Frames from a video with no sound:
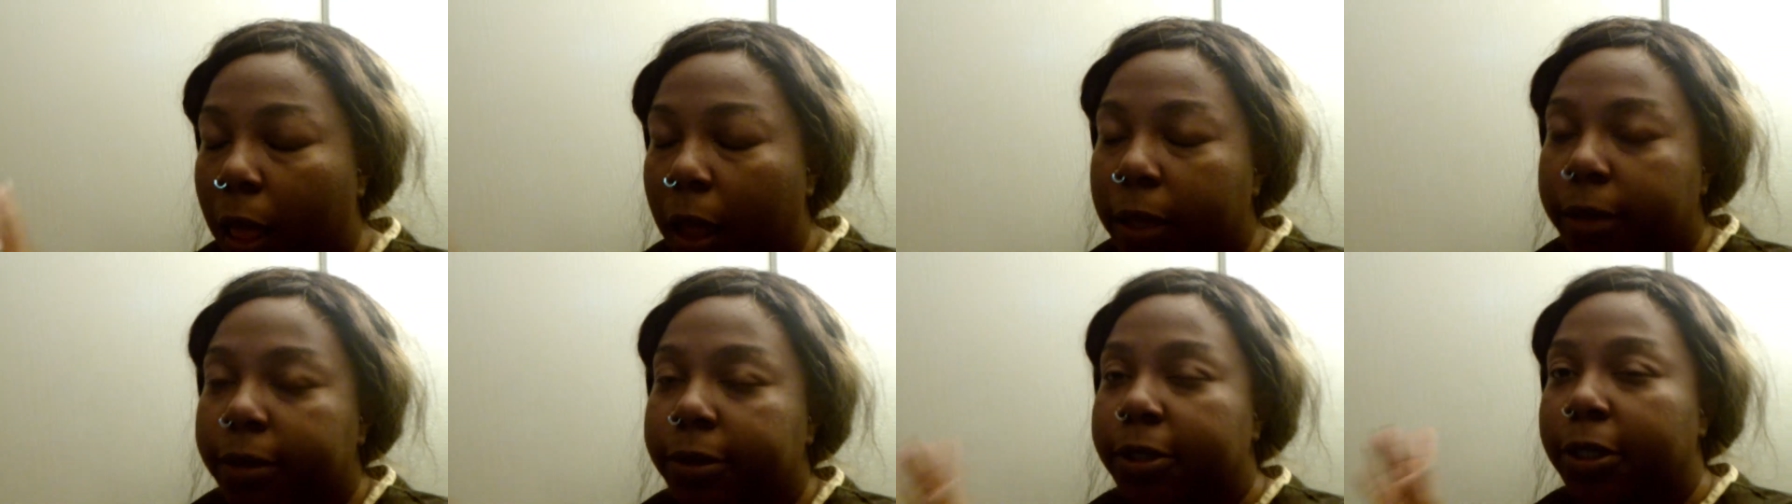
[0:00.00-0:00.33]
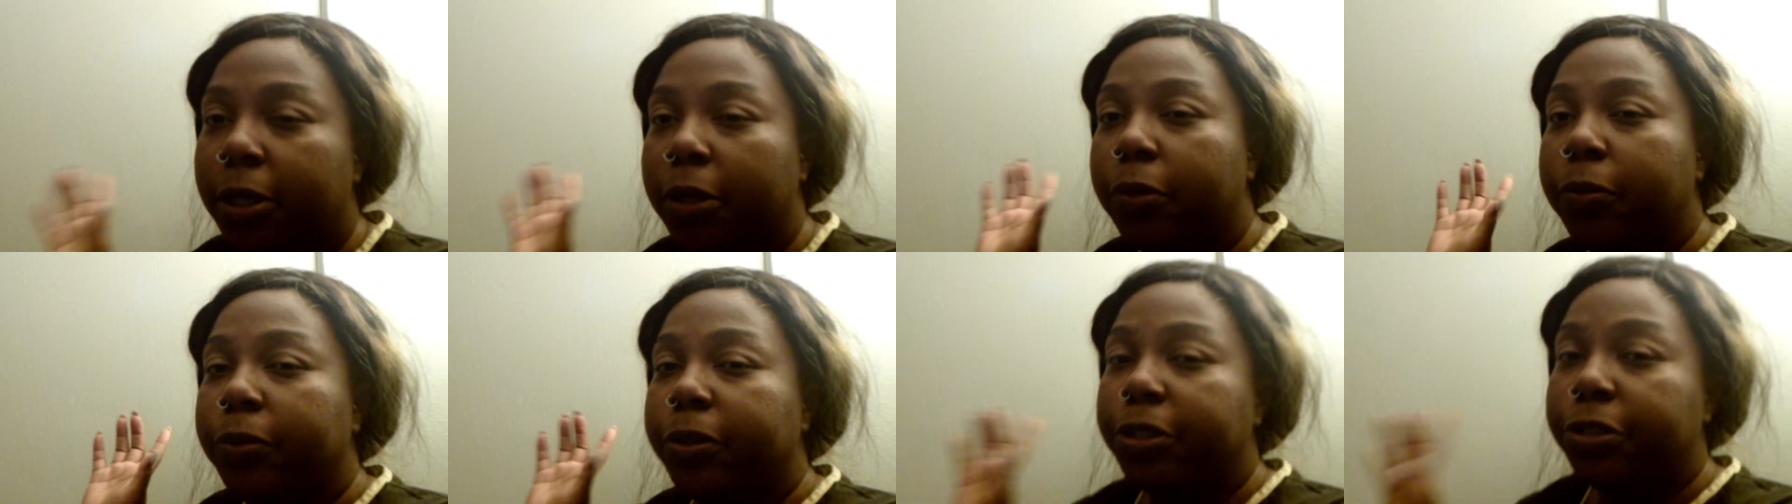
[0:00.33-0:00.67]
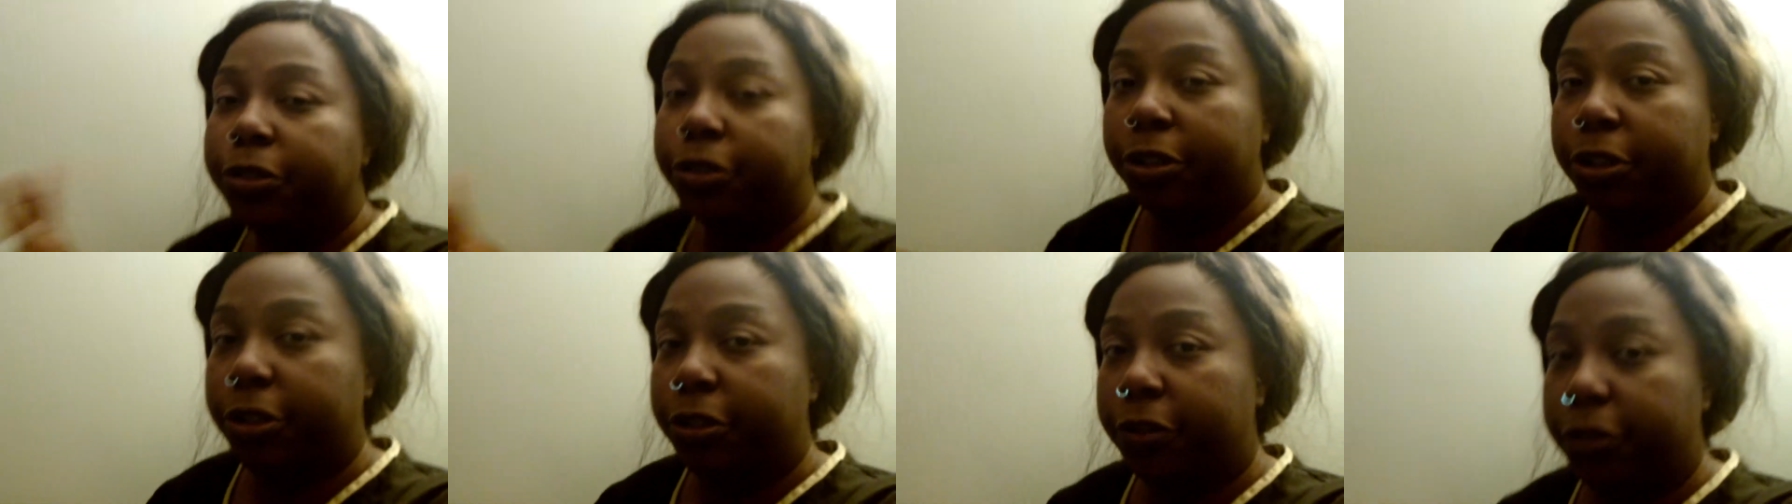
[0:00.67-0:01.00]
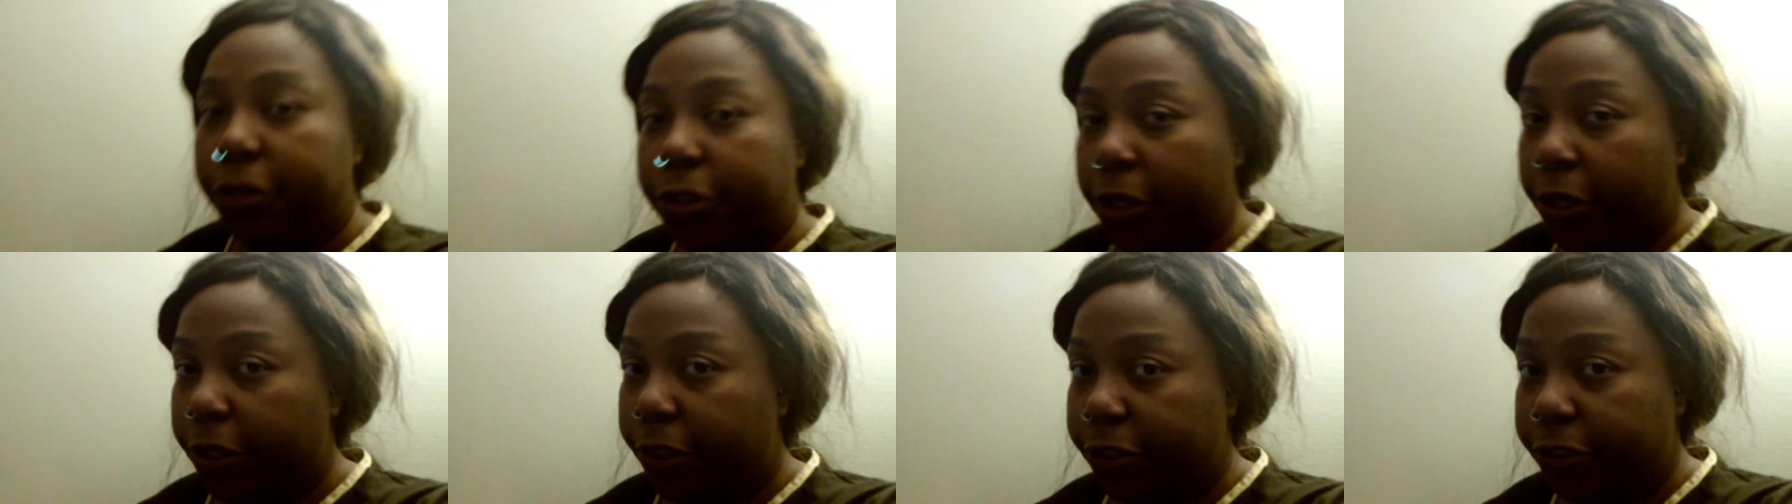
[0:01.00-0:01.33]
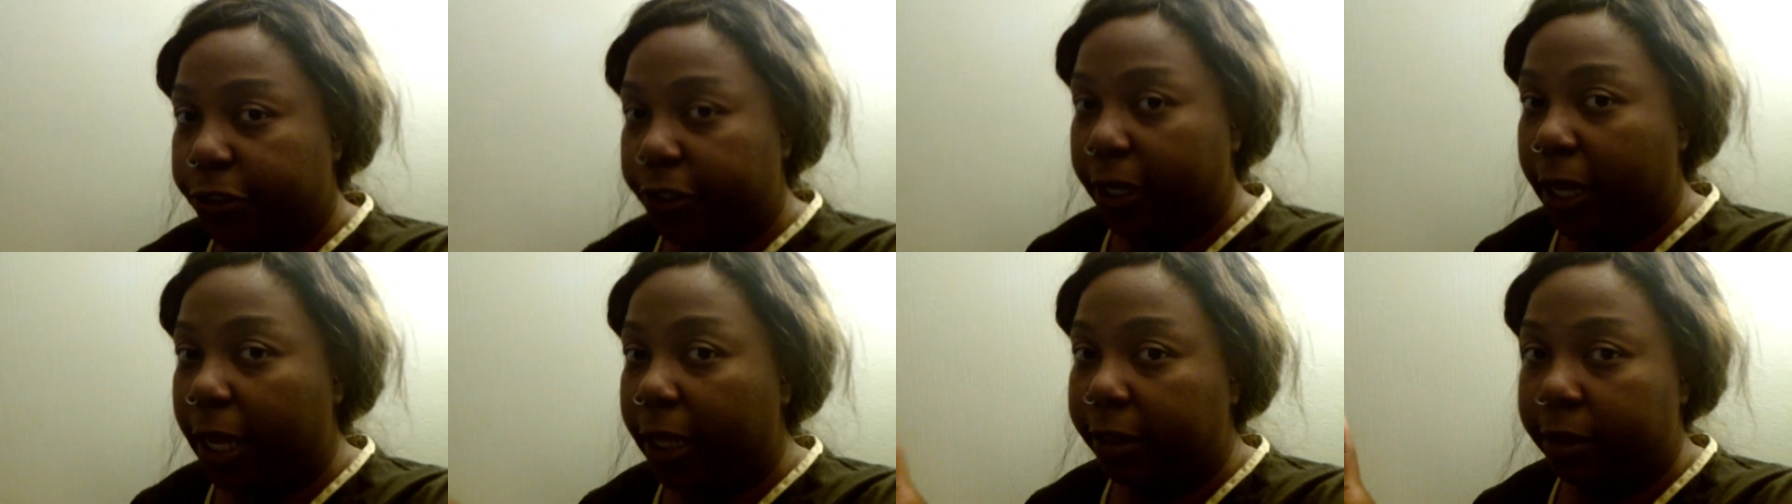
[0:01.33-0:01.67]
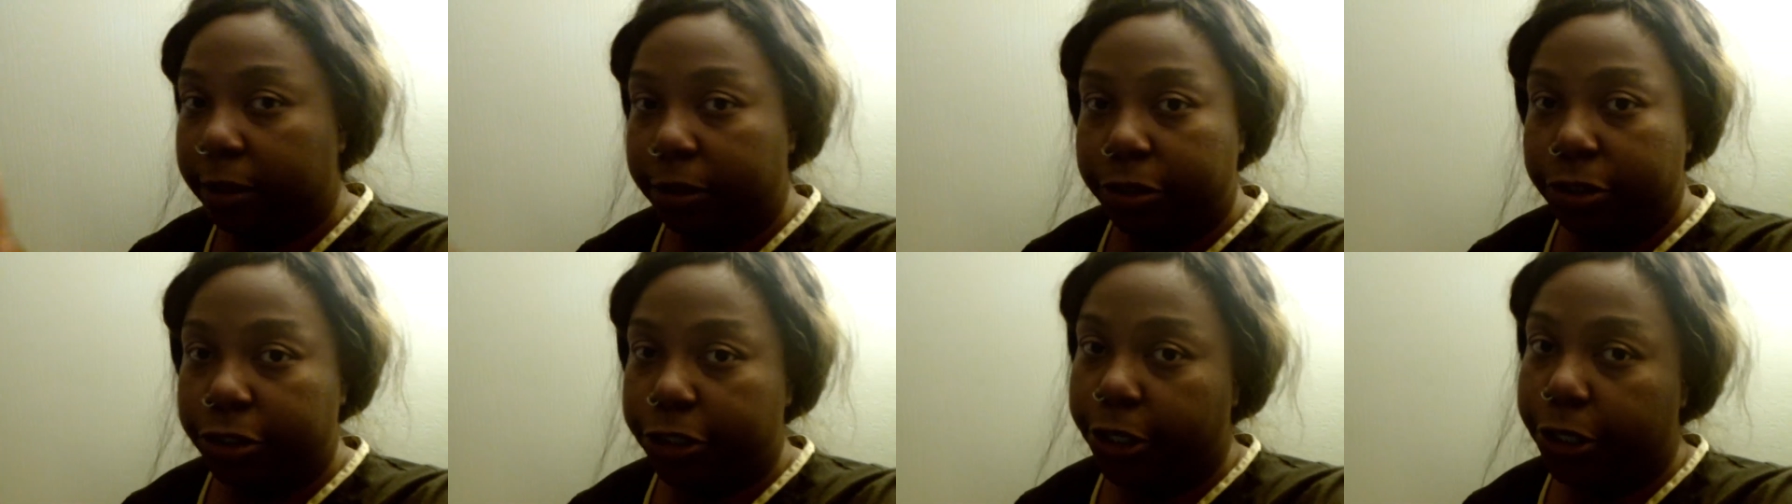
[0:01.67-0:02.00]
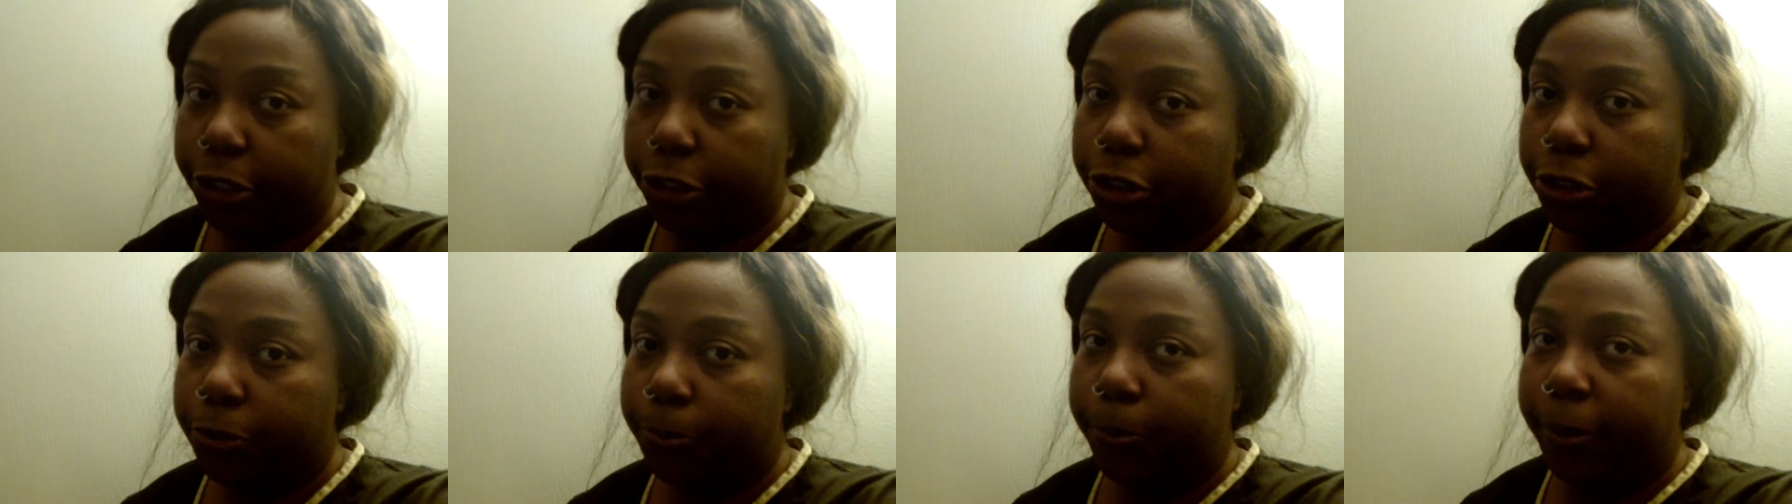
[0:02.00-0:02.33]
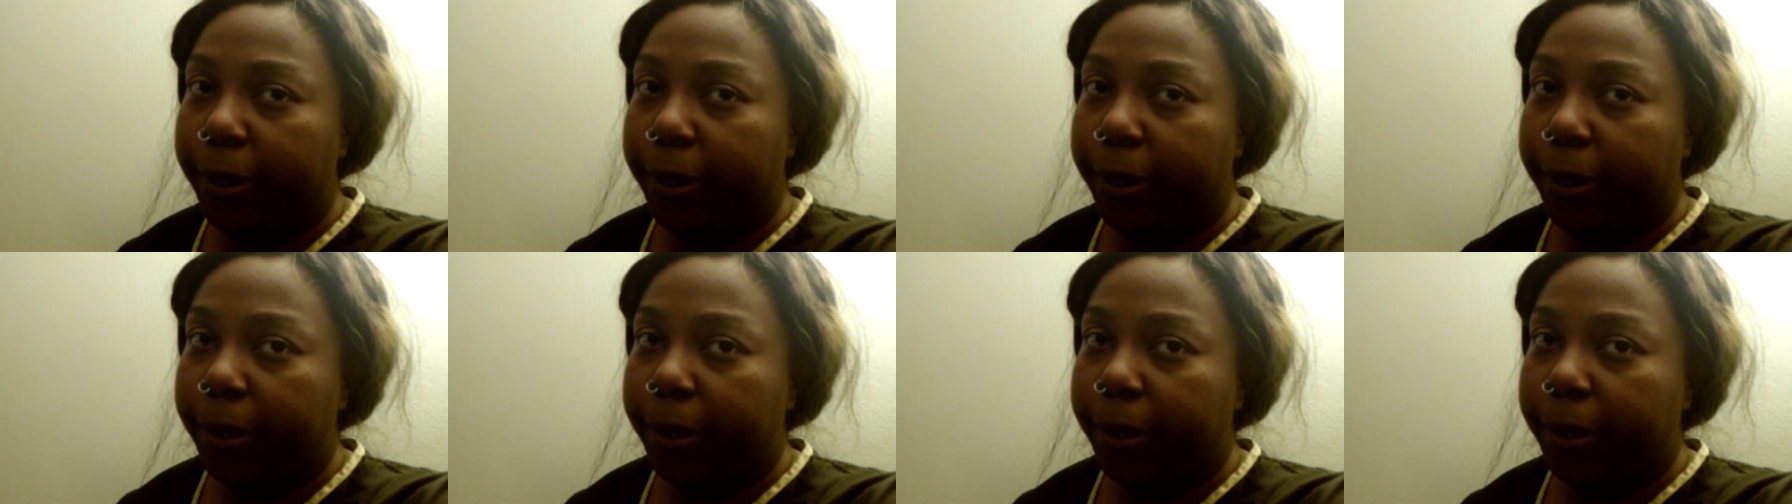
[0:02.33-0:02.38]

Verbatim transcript: so we usually do a trunk or treat at this church,